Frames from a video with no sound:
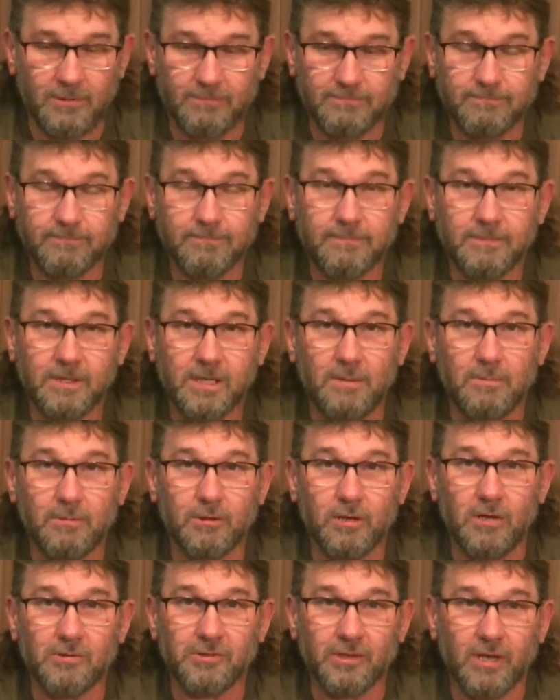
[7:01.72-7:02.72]
to come
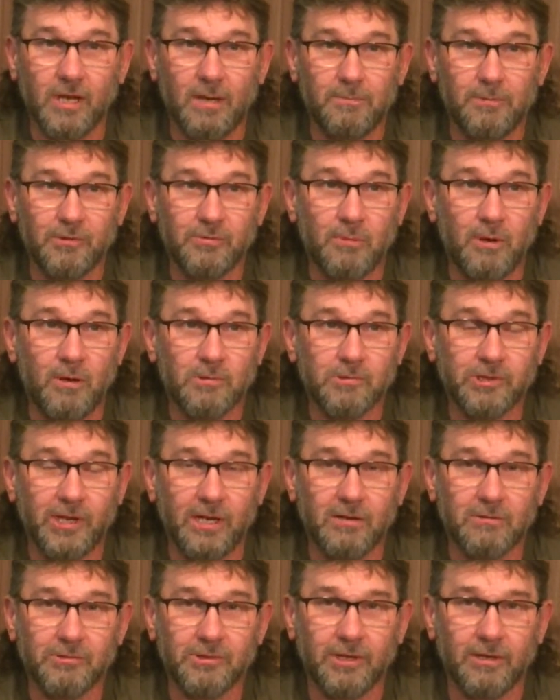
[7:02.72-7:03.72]
across a couple small
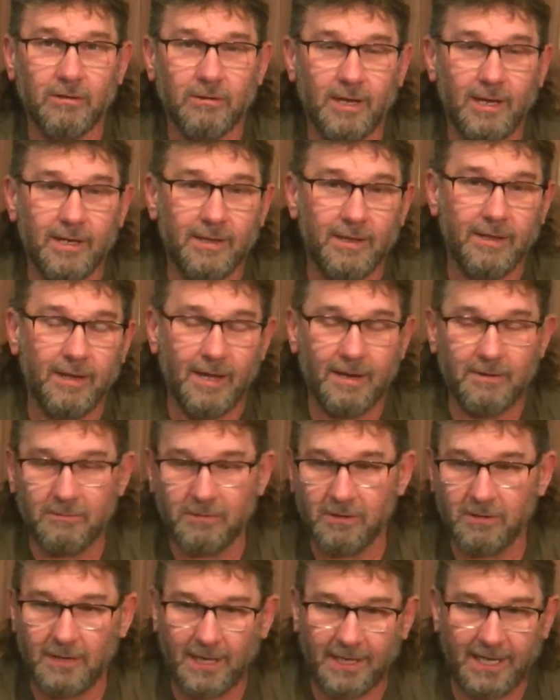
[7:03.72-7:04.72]
channels here lately. I don't
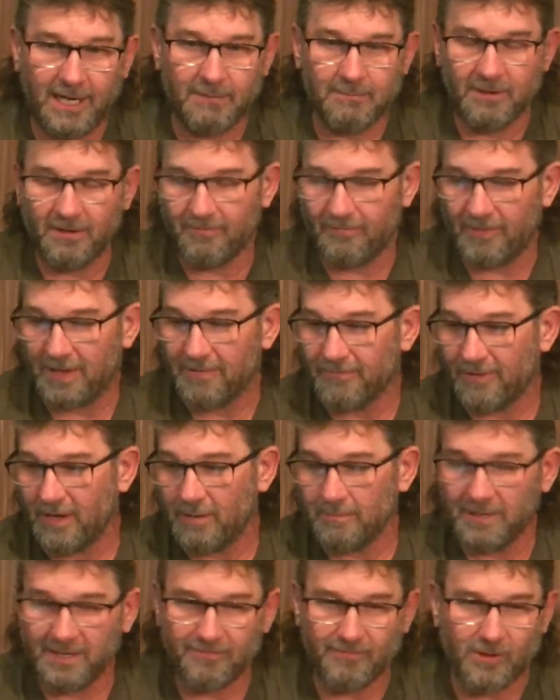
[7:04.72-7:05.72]
know, I can't remember if they
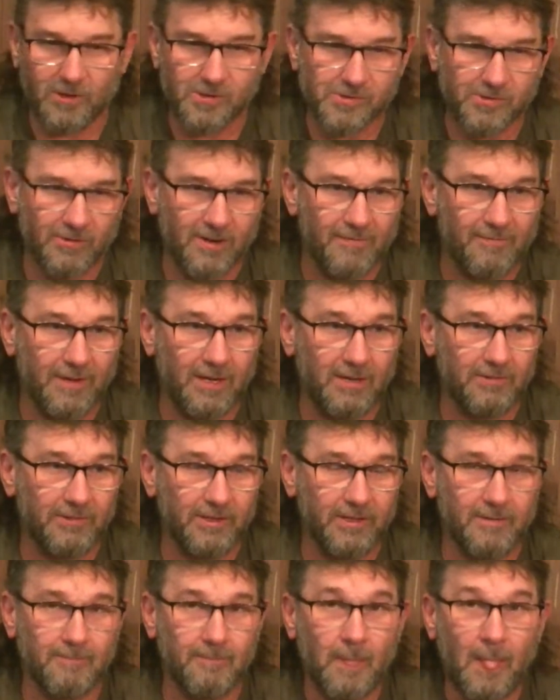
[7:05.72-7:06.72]
found me first or I found
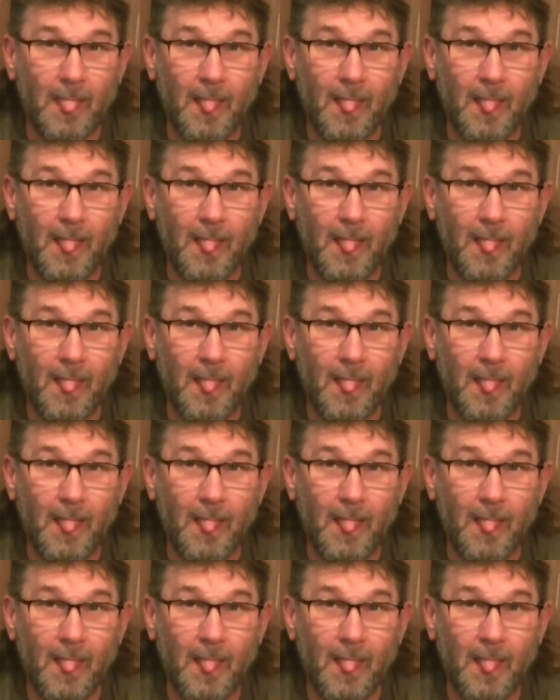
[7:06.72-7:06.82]
them.